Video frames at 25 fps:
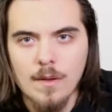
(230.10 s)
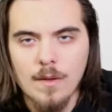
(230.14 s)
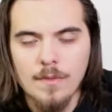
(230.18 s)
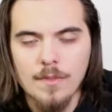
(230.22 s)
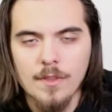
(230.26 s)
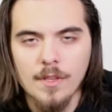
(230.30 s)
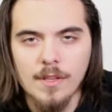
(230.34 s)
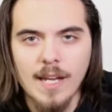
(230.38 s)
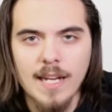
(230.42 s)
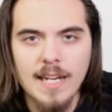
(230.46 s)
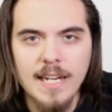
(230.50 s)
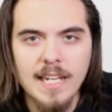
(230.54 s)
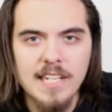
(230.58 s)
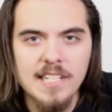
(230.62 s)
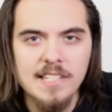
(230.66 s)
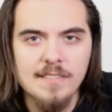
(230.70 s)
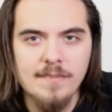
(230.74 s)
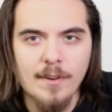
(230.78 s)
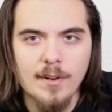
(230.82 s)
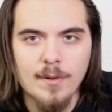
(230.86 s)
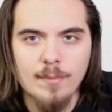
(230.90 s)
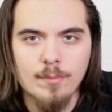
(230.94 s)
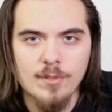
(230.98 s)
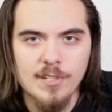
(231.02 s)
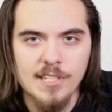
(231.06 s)
The lighting is
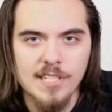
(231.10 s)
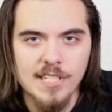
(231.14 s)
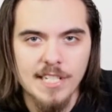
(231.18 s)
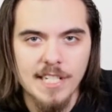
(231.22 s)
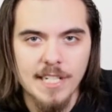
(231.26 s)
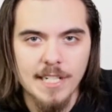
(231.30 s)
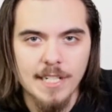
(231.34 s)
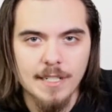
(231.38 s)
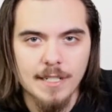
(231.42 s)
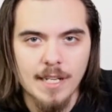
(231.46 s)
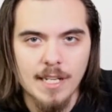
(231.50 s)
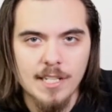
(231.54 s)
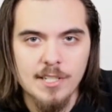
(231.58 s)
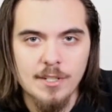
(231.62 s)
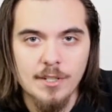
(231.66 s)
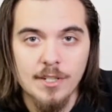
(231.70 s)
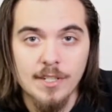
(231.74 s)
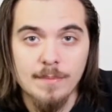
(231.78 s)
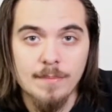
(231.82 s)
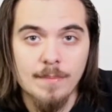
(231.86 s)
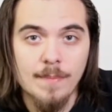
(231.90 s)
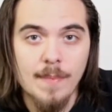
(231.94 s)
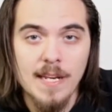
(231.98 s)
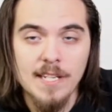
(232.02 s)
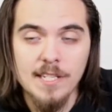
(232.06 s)
very pristine, as you
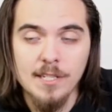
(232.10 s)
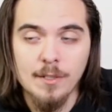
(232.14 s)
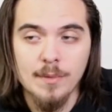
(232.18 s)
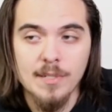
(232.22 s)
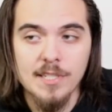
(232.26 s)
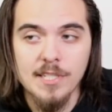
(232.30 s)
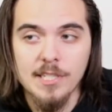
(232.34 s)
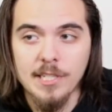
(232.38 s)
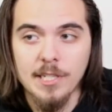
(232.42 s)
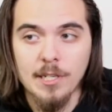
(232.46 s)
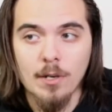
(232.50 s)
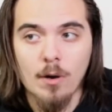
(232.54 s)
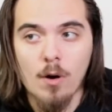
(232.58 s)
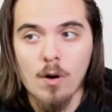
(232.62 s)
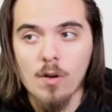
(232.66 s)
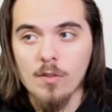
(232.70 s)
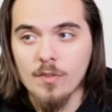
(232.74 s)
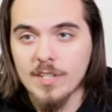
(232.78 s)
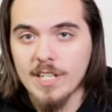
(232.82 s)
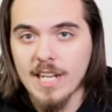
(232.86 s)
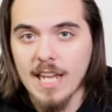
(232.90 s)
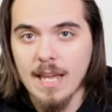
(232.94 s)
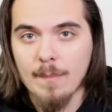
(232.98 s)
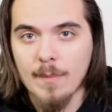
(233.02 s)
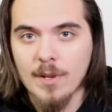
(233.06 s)
could basically see all
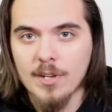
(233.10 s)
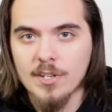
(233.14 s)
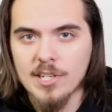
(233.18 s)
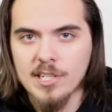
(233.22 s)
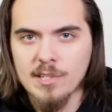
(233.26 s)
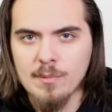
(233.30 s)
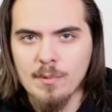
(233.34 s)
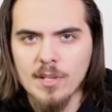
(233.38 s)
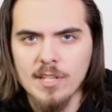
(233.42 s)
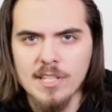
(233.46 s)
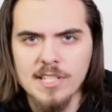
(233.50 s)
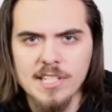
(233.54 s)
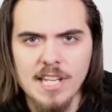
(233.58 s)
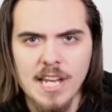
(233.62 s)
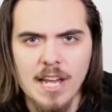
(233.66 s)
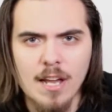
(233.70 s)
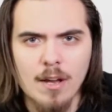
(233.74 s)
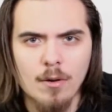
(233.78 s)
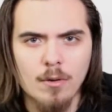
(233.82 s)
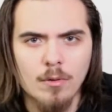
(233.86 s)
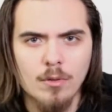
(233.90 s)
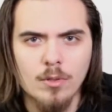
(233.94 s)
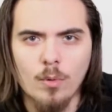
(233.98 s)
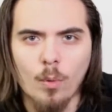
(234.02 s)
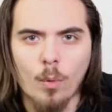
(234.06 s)
the damage, as well as
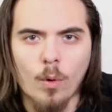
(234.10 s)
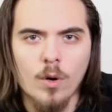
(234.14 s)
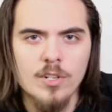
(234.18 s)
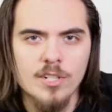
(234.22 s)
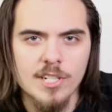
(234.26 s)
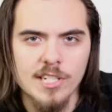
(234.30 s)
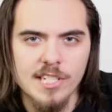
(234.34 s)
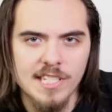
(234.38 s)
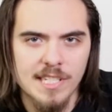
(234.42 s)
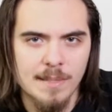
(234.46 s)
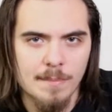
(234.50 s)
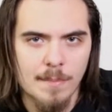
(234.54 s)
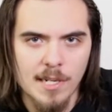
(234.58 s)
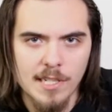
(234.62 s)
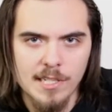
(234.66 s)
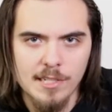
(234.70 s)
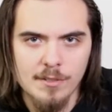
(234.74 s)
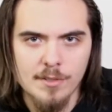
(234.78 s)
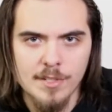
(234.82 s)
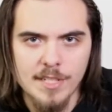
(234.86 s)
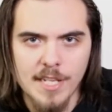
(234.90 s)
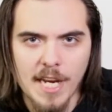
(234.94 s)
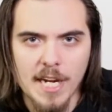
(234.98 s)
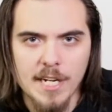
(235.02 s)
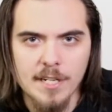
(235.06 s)
how gorgeous the
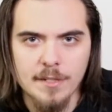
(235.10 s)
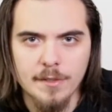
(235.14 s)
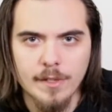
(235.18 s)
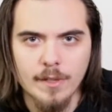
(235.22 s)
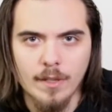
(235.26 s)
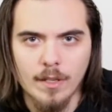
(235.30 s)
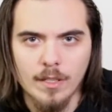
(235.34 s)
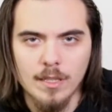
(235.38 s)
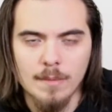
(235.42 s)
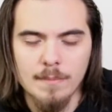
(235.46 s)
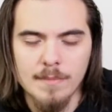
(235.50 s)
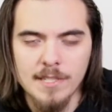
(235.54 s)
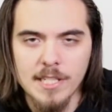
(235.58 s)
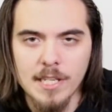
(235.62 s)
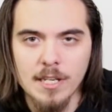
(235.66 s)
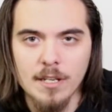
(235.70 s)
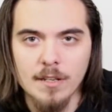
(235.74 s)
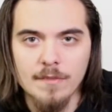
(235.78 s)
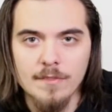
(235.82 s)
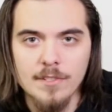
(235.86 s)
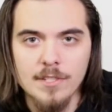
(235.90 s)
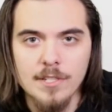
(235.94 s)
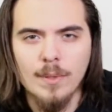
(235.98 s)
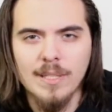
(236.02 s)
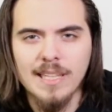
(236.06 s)
monsters actually look
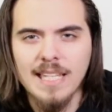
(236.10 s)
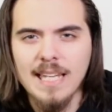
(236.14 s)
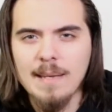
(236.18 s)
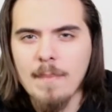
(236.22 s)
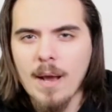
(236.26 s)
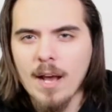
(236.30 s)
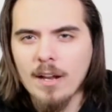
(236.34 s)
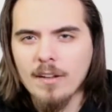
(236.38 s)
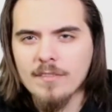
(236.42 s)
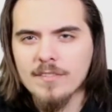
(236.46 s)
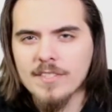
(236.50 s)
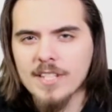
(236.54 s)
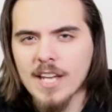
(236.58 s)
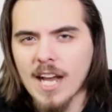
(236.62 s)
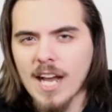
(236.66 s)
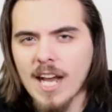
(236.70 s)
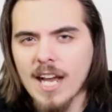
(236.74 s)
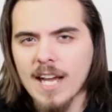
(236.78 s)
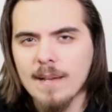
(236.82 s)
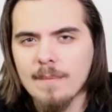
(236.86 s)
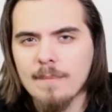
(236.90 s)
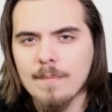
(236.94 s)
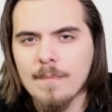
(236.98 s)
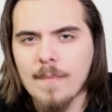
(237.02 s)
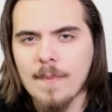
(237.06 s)
themselves. With the amount of
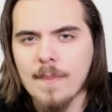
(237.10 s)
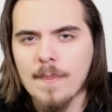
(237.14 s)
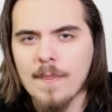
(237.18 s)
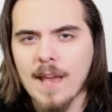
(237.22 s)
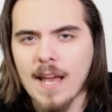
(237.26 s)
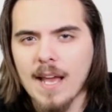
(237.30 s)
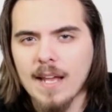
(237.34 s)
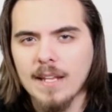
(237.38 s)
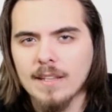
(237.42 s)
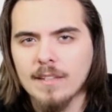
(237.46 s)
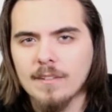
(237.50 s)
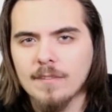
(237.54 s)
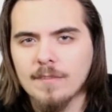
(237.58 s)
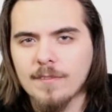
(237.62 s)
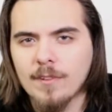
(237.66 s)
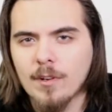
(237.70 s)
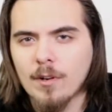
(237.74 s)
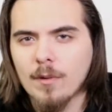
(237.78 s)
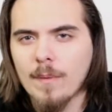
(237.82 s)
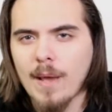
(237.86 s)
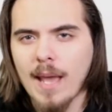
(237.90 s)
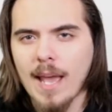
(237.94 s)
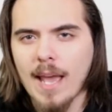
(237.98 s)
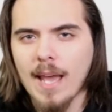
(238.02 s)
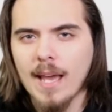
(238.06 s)
time that the
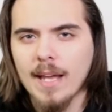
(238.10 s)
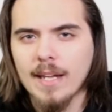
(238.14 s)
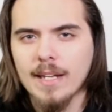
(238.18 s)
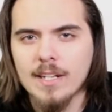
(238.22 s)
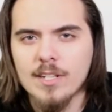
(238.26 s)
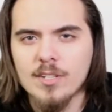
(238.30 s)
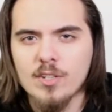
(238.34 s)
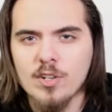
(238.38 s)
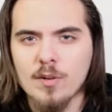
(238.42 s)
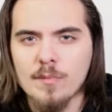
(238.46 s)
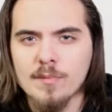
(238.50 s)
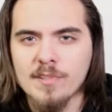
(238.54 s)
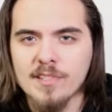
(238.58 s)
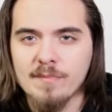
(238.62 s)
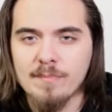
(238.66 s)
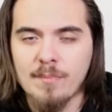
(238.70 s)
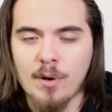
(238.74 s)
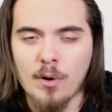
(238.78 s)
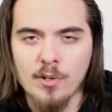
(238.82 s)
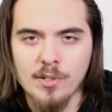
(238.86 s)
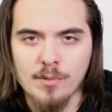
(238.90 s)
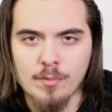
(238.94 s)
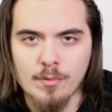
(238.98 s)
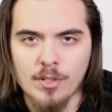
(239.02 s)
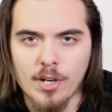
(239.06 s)
film had in terms of
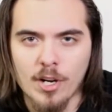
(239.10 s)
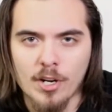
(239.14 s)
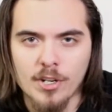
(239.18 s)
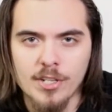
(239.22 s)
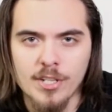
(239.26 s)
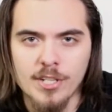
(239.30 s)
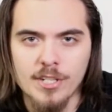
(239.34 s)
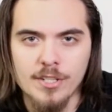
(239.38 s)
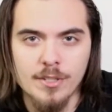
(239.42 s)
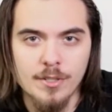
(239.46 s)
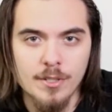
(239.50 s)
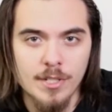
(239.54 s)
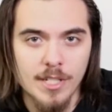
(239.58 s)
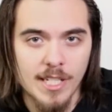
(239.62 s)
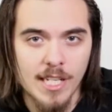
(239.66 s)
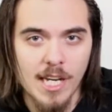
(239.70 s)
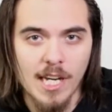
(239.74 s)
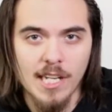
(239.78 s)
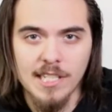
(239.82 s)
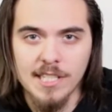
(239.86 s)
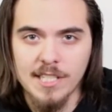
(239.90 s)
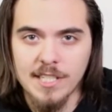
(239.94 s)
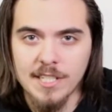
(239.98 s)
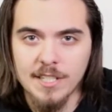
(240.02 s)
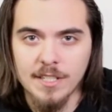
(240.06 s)
post-production due to
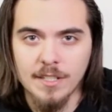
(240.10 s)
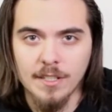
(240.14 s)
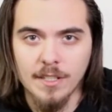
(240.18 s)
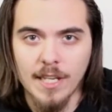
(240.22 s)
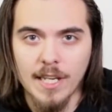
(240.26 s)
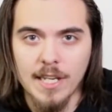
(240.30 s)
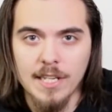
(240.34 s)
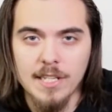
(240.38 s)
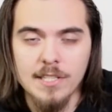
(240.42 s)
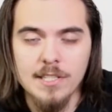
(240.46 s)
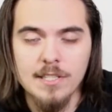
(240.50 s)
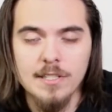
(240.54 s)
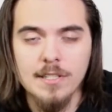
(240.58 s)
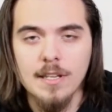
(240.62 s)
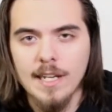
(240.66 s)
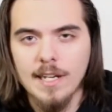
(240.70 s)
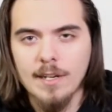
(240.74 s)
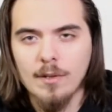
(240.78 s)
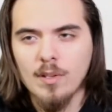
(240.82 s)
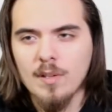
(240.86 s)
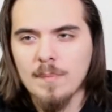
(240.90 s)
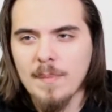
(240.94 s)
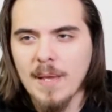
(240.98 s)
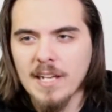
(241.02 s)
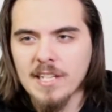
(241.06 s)
constant delays, it
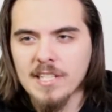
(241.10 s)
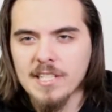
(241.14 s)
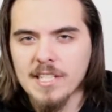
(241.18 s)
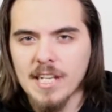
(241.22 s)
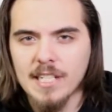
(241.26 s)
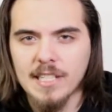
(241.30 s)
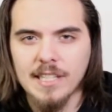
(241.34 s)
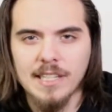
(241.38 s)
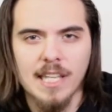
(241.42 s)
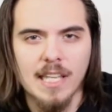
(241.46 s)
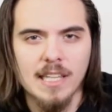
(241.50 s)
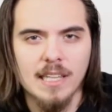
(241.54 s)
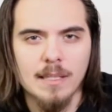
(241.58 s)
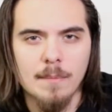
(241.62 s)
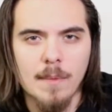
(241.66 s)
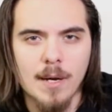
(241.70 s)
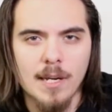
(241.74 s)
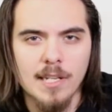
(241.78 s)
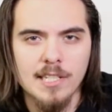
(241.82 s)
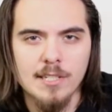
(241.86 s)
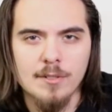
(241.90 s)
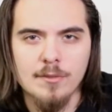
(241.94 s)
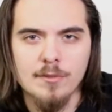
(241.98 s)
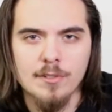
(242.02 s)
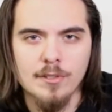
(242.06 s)
only makes sense that the
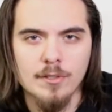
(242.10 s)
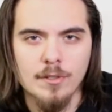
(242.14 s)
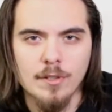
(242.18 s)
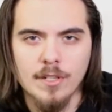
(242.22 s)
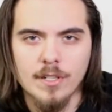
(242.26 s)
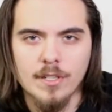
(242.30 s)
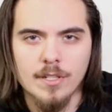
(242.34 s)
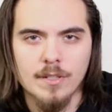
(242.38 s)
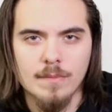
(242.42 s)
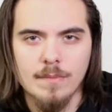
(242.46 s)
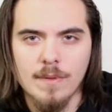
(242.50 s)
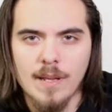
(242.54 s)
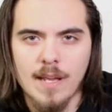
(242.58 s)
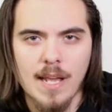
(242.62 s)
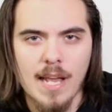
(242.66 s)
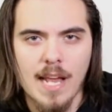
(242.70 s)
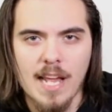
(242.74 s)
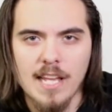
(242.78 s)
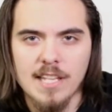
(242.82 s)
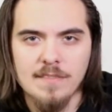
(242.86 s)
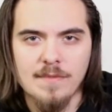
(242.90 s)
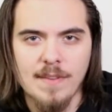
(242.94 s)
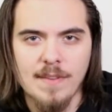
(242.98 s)
monsters look as